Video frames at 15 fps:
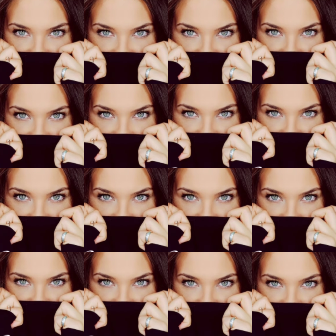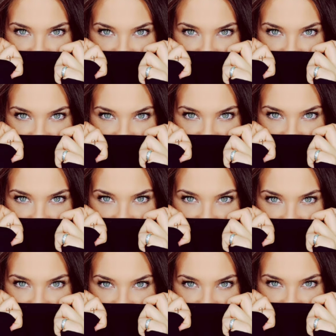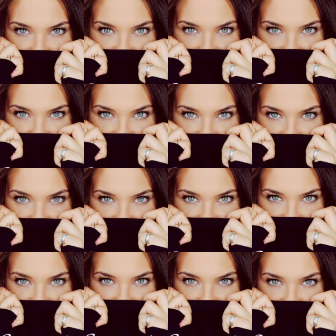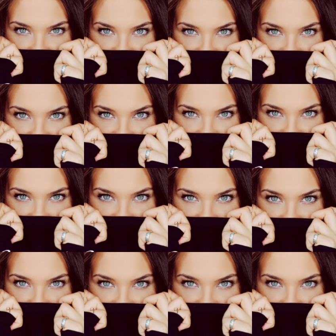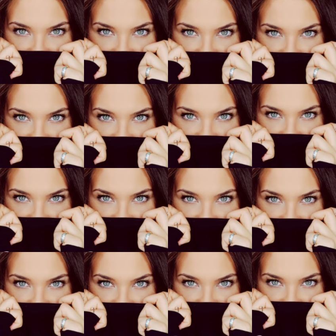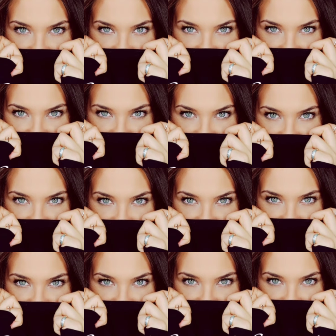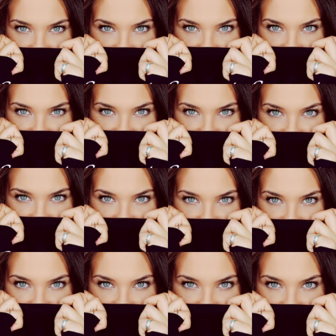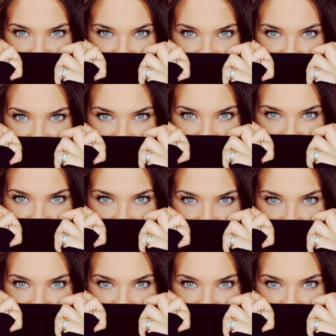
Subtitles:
God has been giving me ideas for podcasts, videos, all this other stuff, and I haven't done anything.